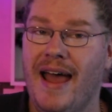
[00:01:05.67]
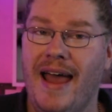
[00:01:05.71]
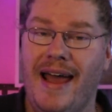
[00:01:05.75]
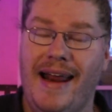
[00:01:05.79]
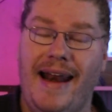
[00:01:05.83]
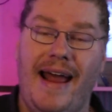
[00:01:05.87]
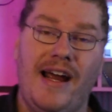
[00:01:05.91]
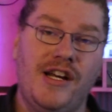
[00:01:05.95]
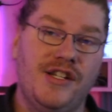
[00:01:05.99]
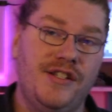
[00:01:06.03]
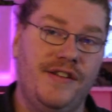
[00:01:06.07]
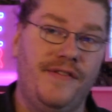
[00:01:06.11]
It
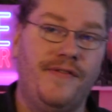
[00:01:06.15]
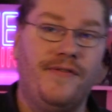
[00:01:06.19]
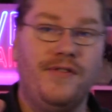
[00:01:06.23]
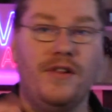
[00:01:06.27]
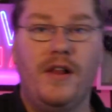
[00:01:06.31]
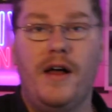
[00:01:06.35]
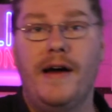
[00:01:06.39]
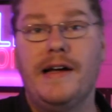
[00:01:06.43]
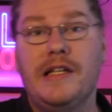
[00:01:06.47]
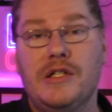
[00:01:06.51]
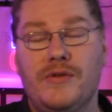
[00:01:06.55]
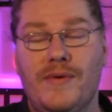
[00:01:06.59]
actually
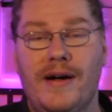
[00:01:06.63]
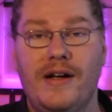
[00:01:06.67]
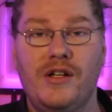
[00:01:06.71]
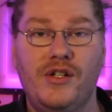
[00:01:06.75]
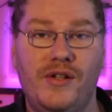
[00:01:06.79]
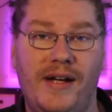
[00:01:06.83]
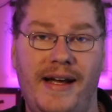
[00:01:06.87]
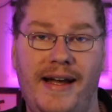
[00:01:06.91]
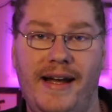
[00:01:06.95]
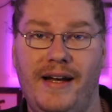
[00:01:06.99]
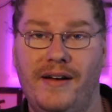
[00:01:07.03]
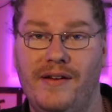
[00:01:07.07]
flies around
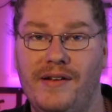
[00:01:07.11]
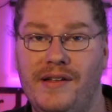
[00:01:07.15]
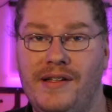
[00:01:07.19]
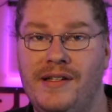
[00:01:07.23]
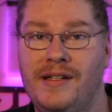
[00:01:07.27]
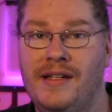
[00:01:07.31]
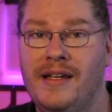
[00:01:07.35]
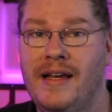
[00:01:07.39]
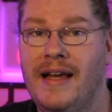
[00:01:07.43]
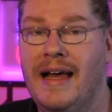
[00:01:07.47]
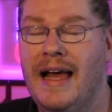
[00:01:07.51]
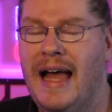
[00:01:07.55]
your
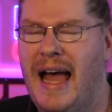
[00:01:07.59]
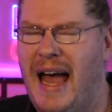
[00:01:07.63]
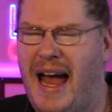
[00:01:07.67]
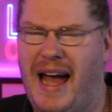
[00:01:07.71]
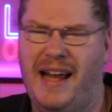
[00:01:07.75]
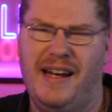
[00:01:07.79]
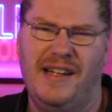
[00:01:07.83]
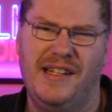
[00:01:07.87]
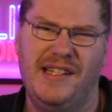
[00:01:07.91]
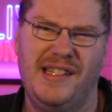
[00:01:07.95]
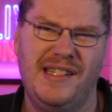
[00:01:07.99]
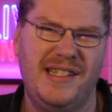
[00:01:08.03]
house
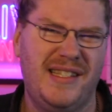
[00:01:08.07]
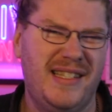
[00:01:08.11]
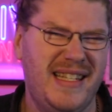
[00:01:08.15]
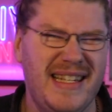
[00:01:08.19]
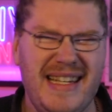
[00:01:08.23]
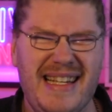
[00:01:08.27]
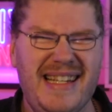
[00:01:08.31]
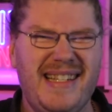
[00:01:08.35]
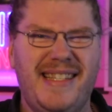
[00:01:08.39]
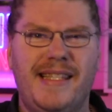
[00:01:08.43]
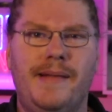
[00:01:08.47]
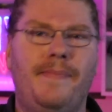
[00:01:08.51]
and it
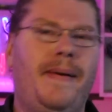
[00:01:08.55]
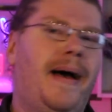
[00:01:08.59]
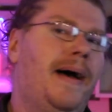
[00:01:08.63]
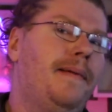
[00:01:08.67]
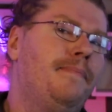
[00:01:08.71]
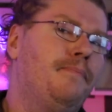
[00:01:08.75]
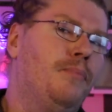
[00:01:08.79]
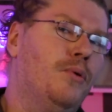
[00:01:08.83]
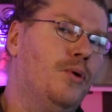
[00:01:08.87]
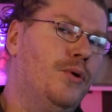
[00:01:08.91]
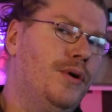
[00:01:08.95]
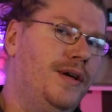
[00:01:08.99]
sees the
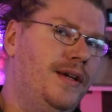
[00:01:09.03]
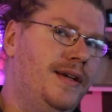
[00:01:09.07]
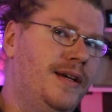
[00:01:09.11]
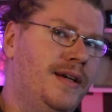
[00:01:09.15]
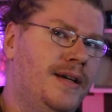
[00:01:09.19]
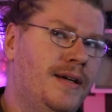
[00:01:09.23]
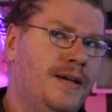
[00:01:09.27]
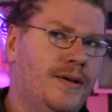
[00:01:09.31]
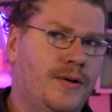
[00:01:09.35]
bad boy